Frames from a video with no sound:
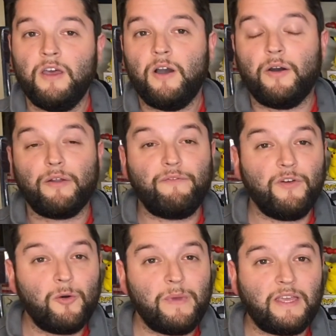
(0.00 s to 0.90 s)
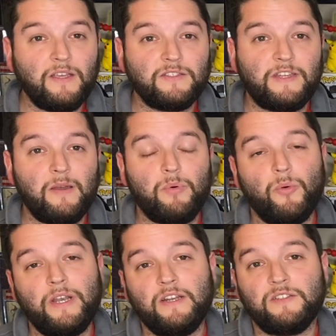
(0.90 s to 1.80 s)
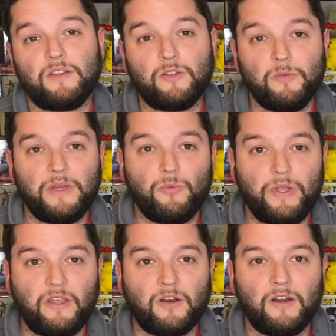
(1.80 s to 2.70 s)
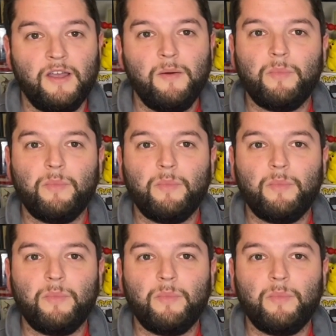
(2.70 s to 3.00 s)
On a filmmaking standpoint, it is a little bit weaker,